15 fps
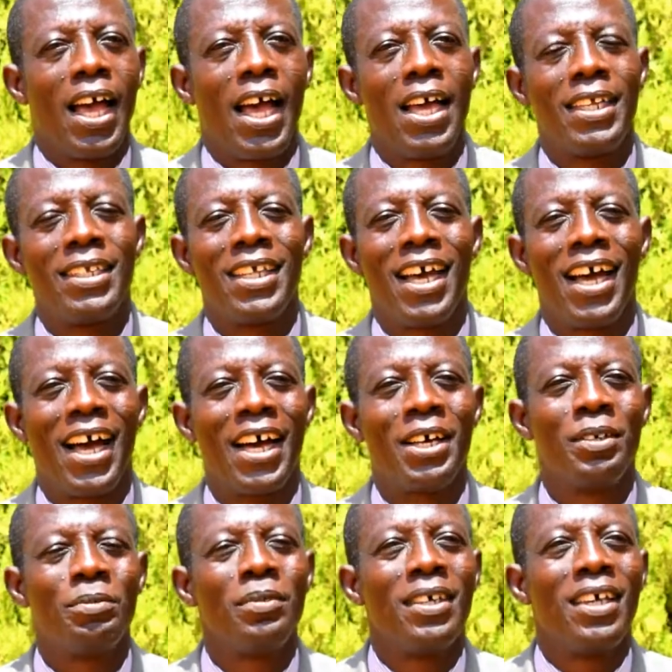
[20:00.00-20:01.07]
and
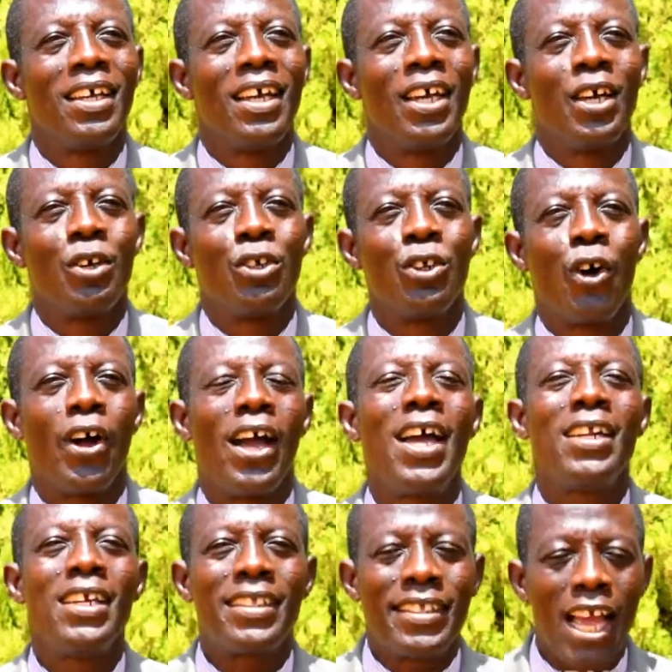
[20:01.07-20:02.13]

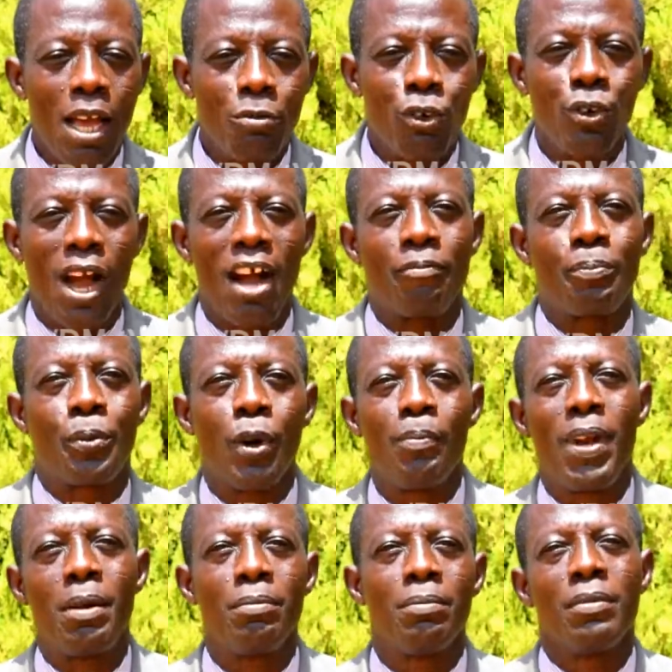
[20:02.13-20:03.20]
anytime you have
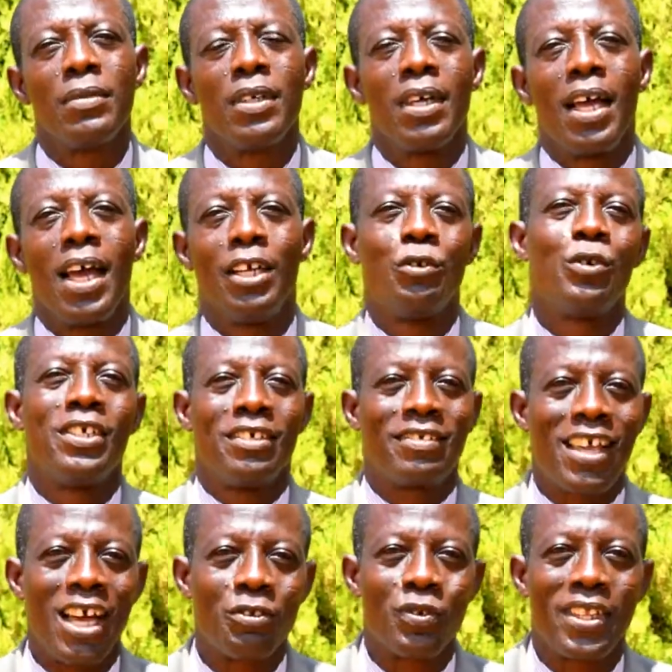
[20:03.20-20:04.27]
problem and you
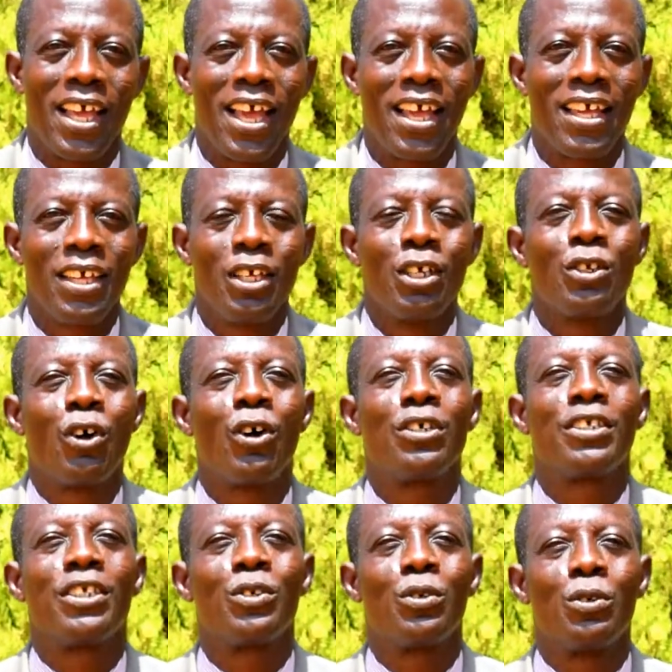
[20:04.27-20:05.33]
discuss with her,
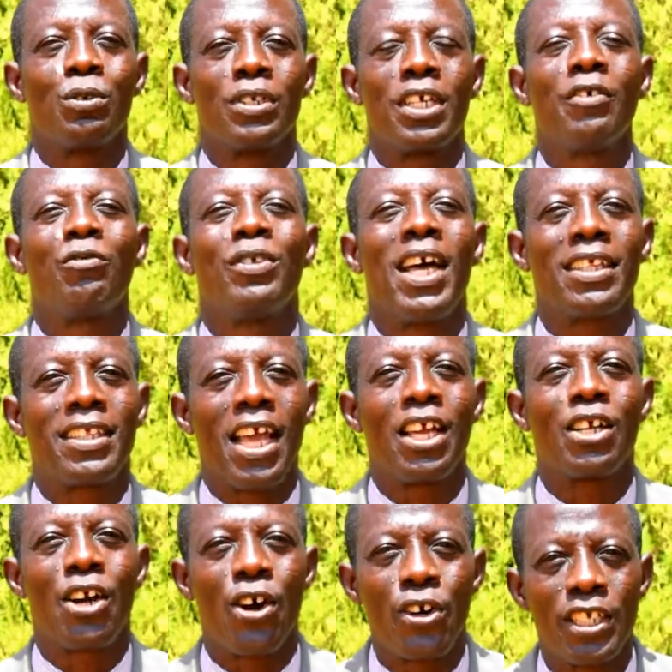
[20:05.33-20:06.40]
she will give you that
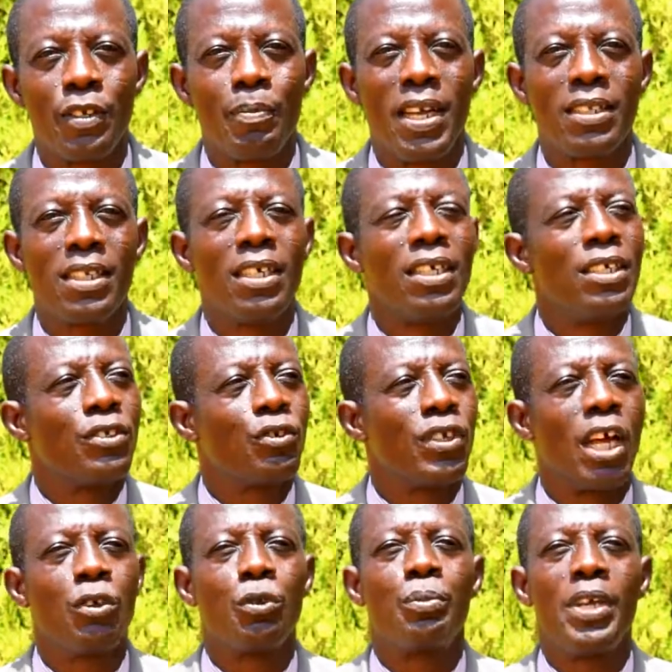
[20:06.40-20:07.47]
encouragement so
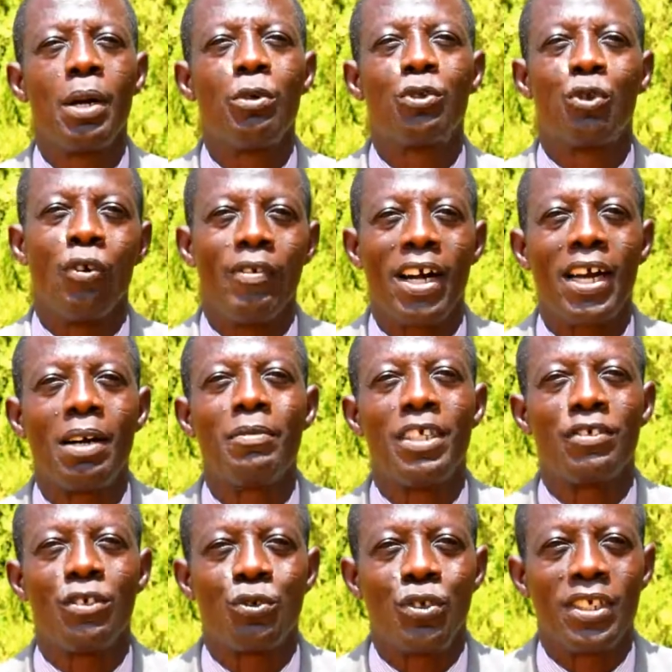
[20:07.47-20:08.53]
that you'll be able to overcome
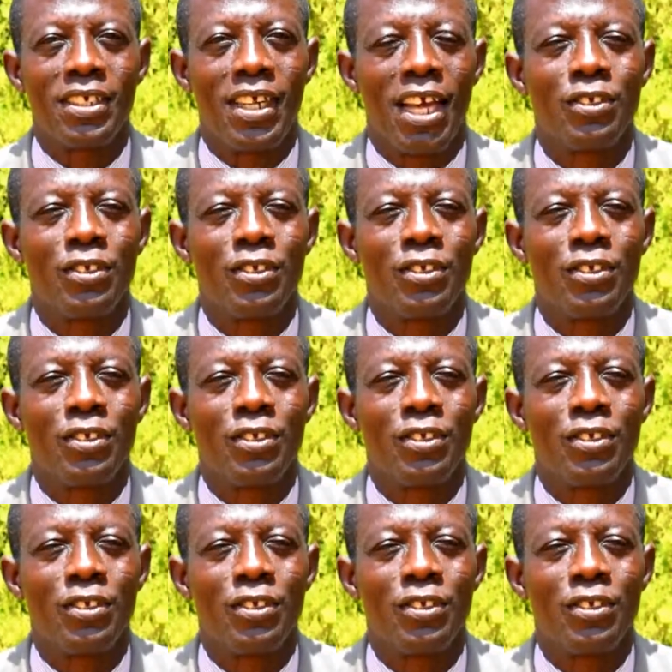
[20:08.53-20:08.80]
the situation.